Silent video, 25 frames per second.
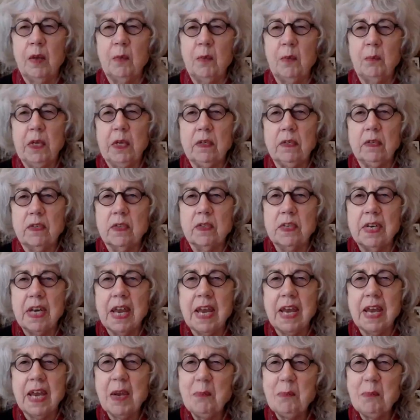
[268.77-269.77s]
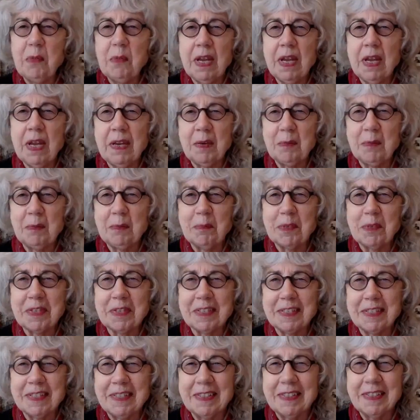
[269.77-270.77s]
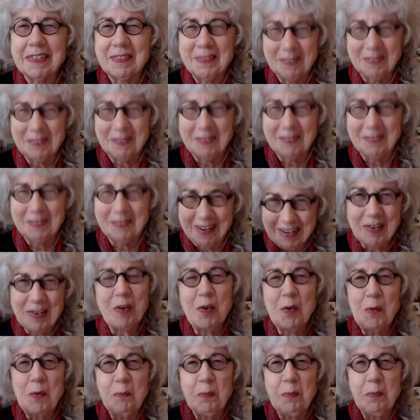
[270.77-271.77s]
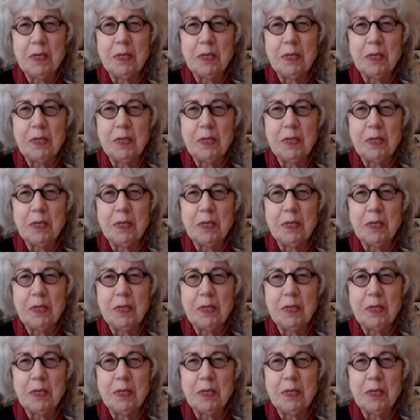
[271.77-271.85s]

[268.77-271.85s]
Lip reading: It means name names, right?